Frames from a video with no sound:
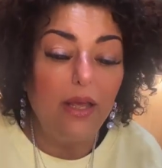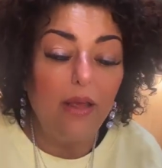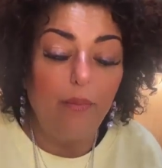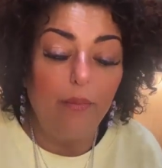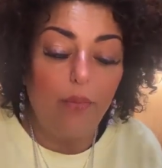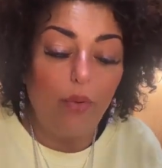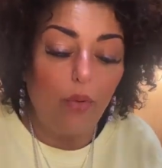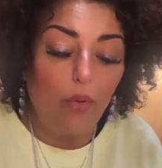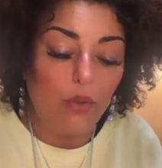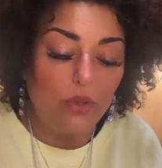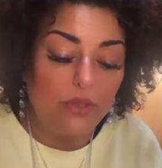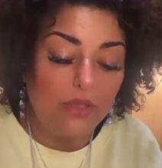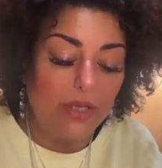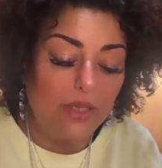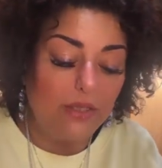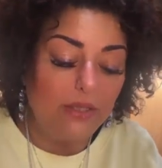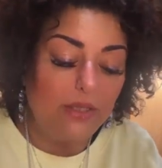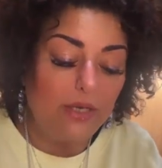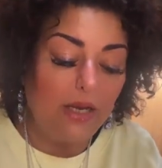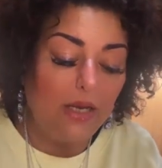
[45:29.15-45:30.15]

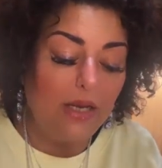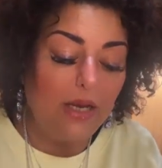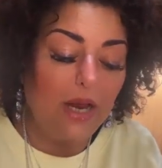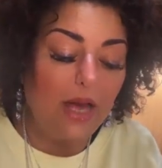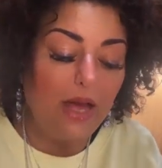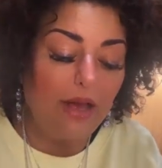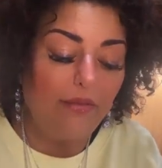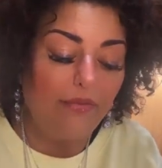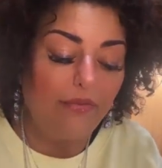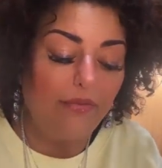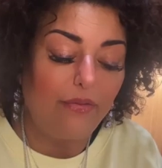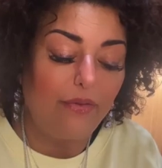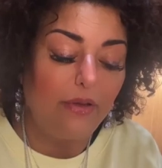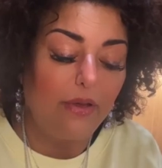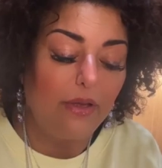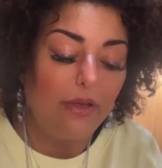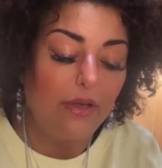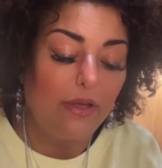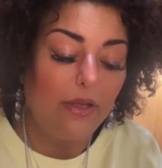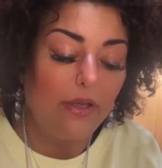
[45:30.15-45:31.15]
important in life.
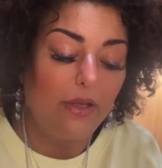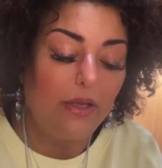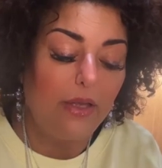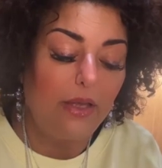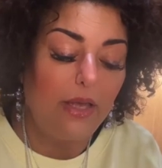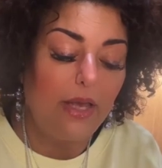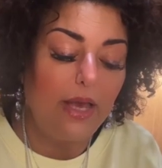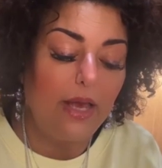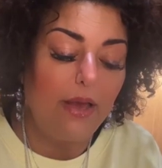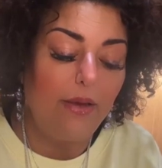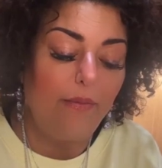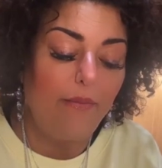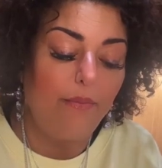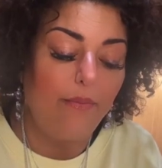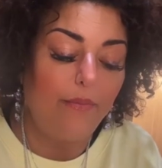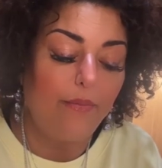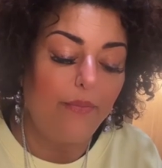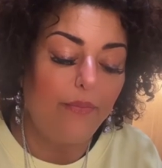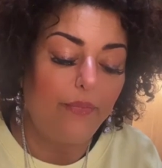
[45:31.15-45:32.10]
Yeah?